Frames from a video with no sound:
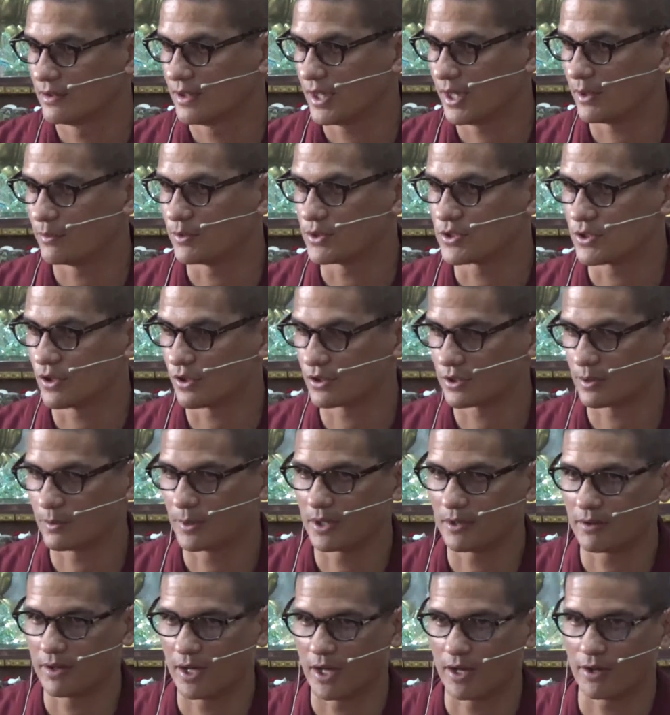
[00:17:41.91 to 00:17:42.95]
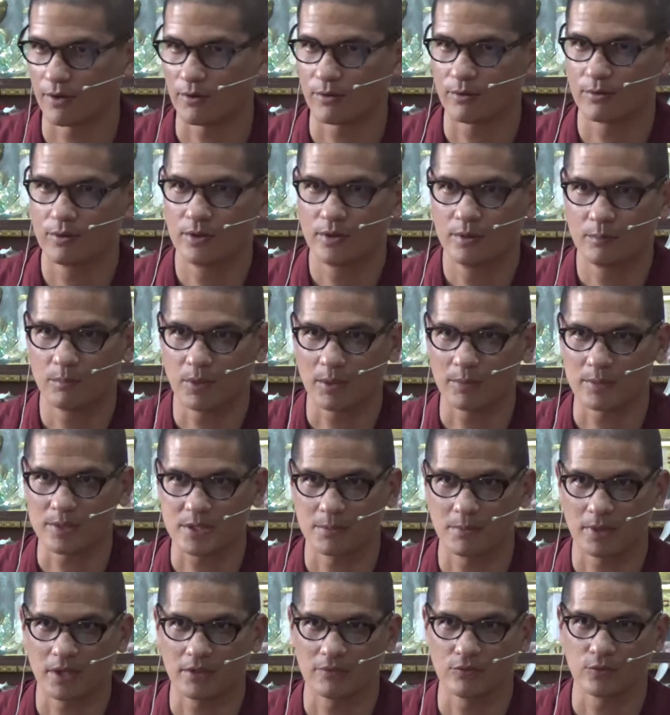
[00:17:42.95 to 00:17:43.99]
and we talked about how
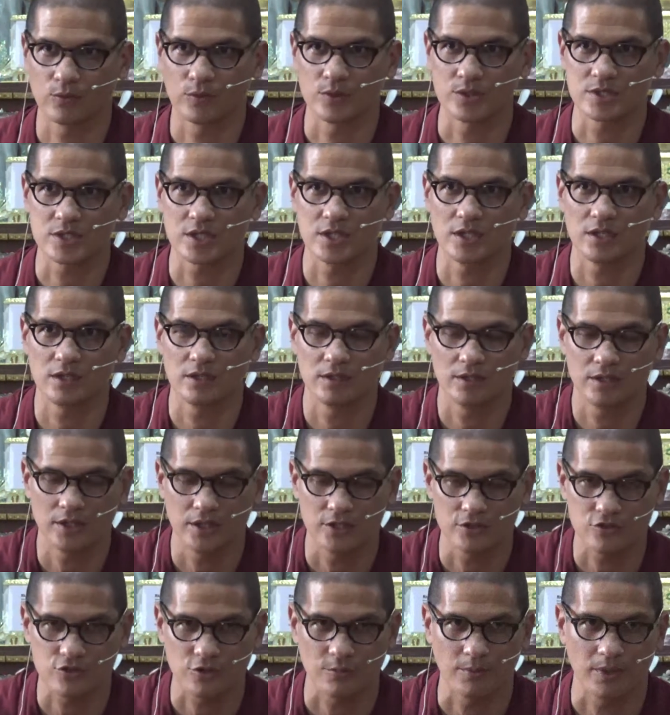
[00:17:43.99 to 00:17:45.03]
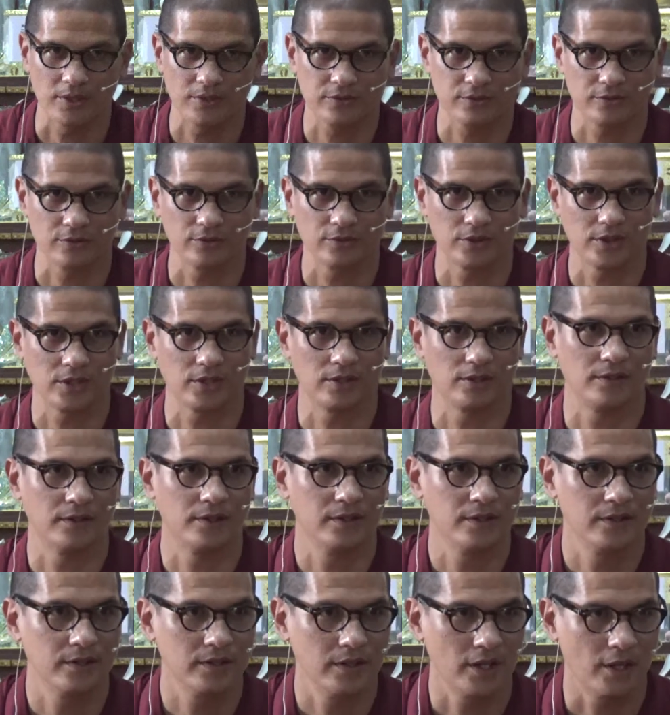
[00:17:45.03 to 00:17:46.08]
Padmasambhava was instrumental in
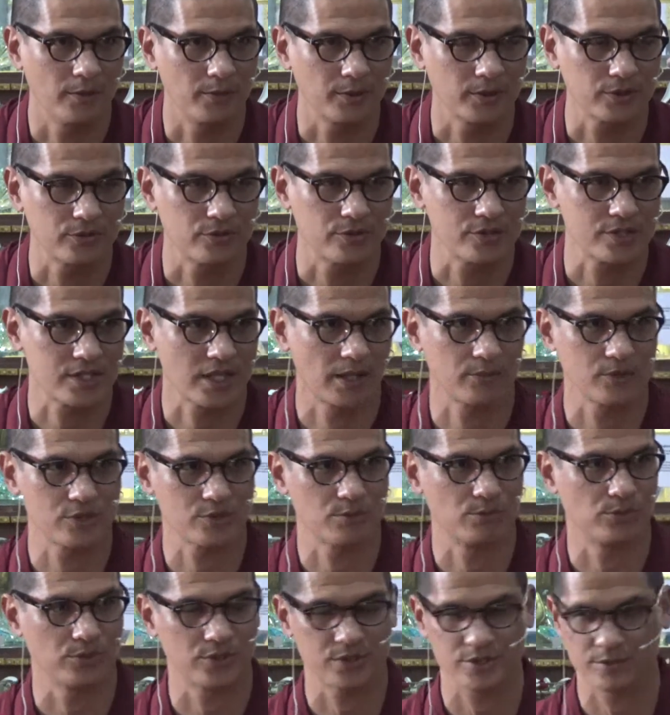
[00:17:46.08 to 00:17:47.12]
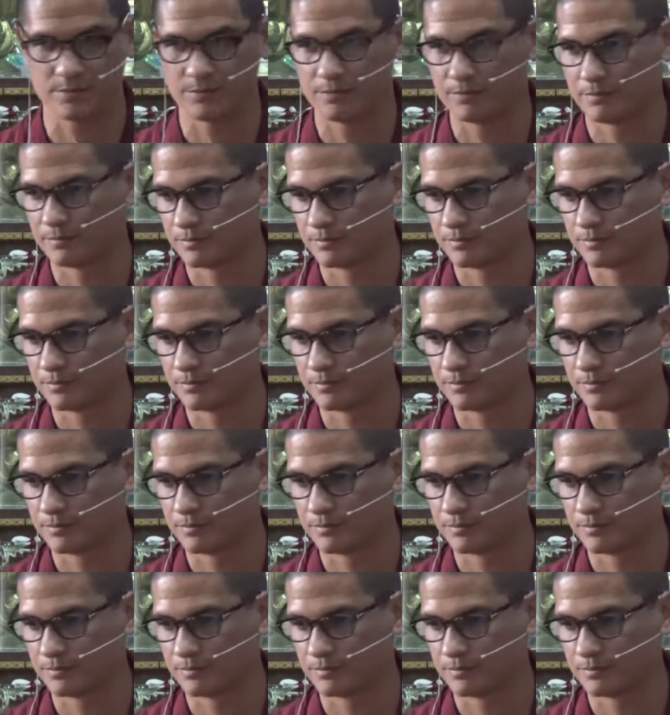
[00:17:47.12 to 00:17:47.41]
helping to establish Buddhism.